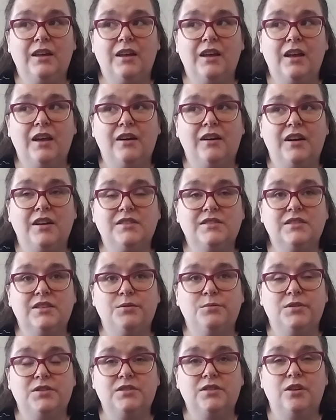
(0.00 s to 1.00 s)
and Leslie
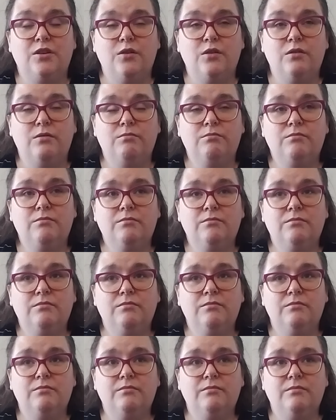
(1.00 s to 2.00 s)
was, you know,
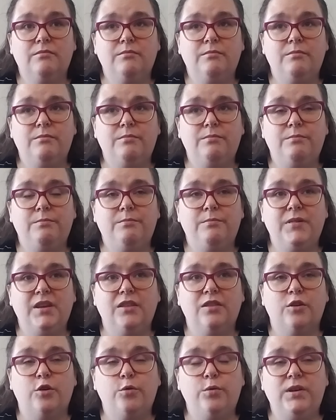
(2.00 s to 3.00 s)
being
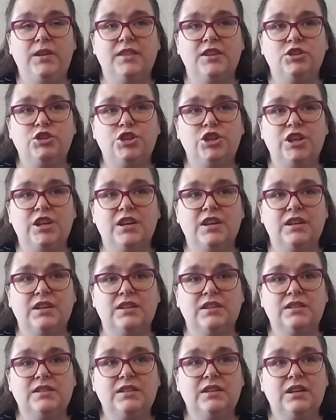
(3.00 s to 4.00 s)
the queen that she
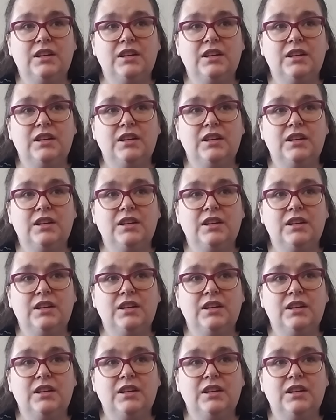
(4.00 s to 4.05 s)
is,